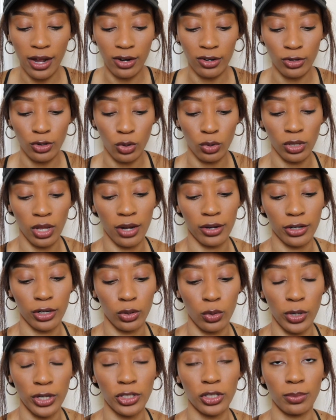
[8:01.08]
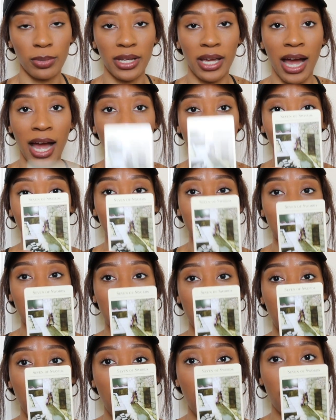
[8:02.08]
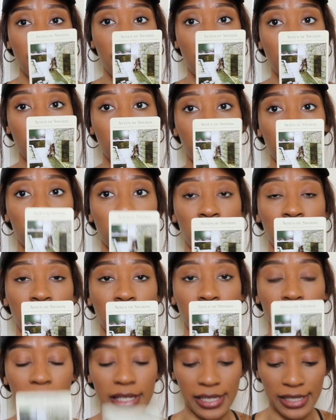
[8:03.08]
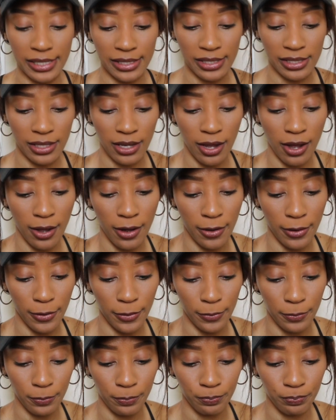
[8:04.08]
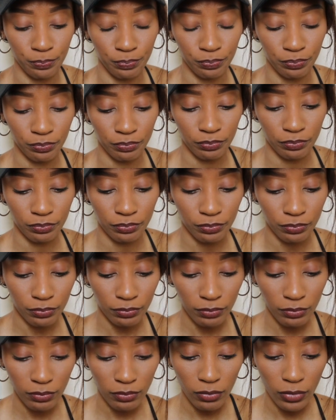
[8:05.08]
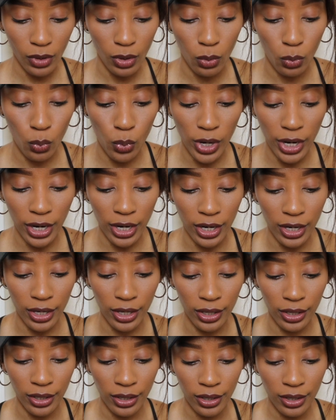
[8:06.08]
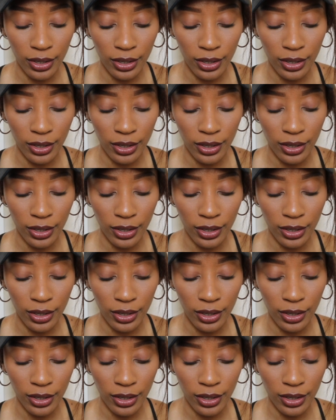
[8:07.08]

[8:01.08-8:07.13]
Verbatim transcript: are no longer going to be hiding their feelings. Um, where,